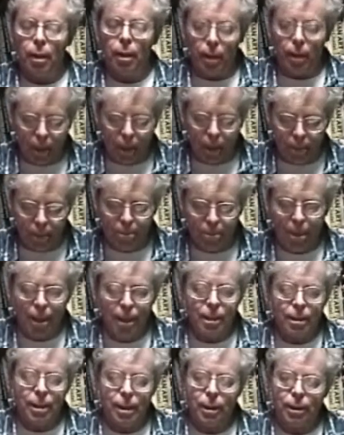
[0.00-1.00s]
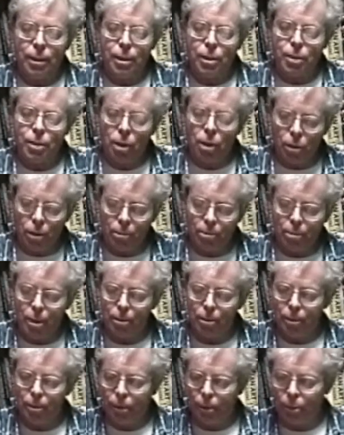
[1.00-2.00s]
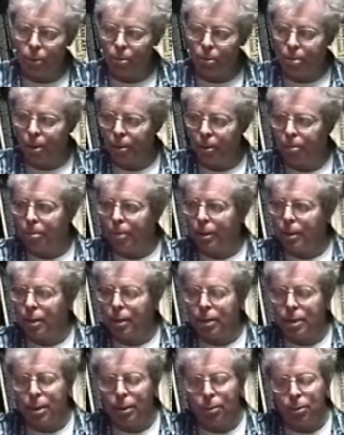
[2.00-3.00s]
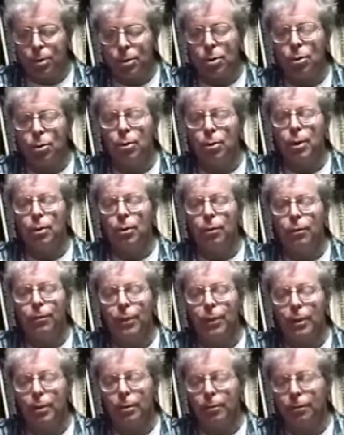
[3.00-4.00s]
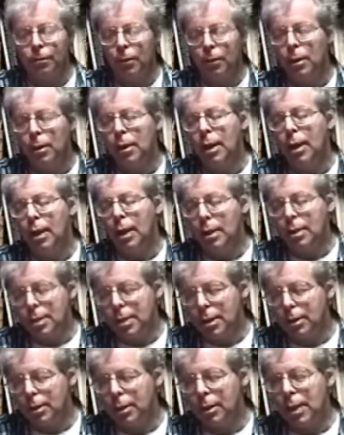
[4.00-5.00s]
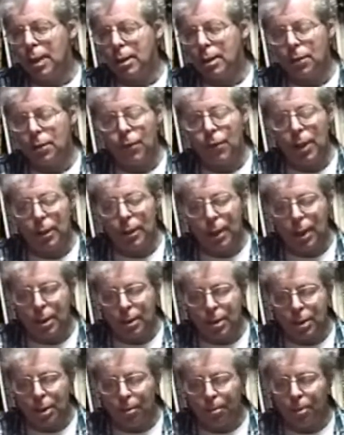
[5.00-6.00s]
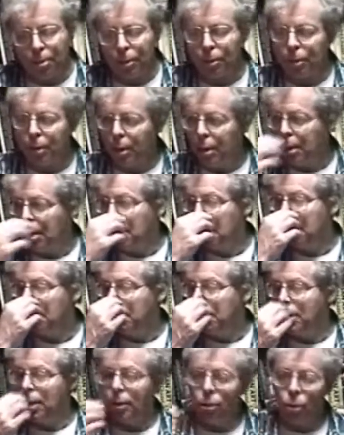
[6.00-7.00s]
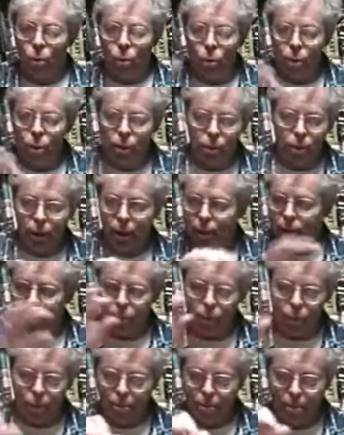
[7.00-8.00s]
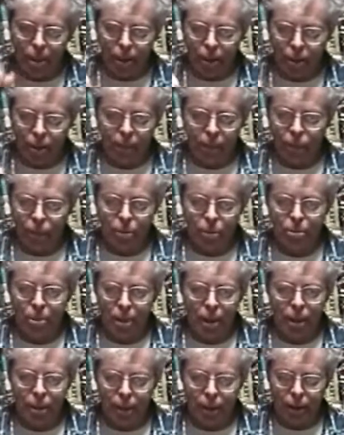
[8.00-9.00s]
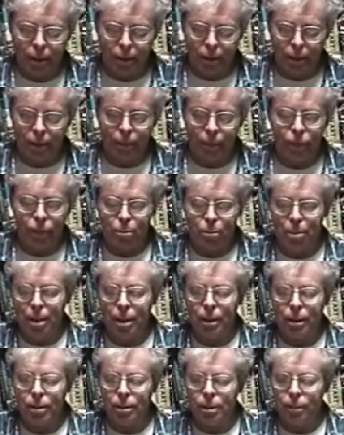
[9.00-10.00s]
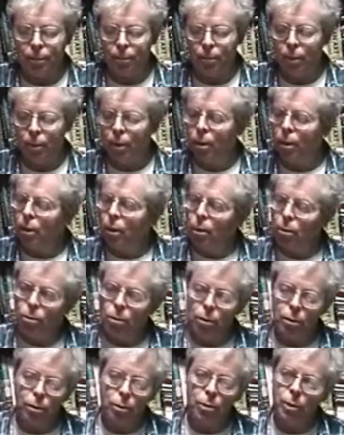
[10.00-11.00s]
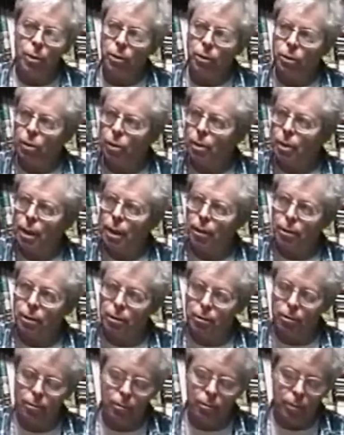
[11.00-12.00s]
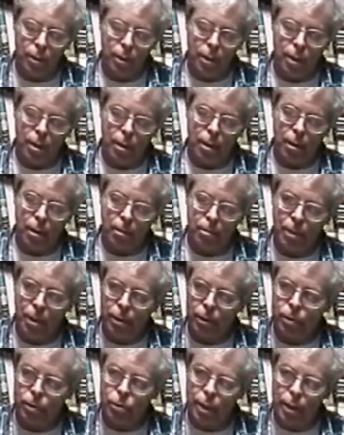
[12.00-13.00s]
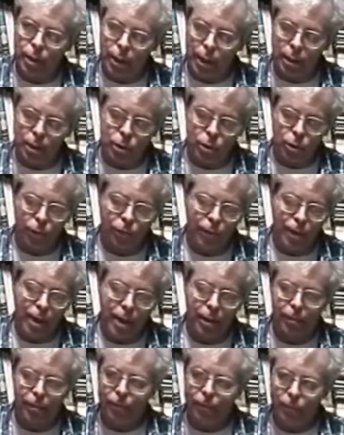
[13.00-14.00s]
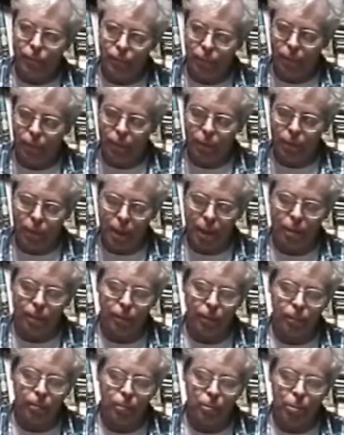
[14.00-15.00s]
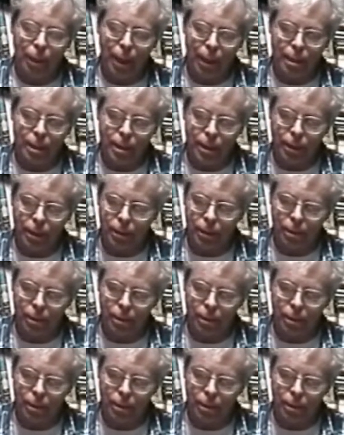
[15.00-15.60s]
In painting, this harmed him a little bit because he was so innovative, as in the case of that Last Supper, putting oil into the mix of his paints. Well, oil could not penetrate and survive that plaster.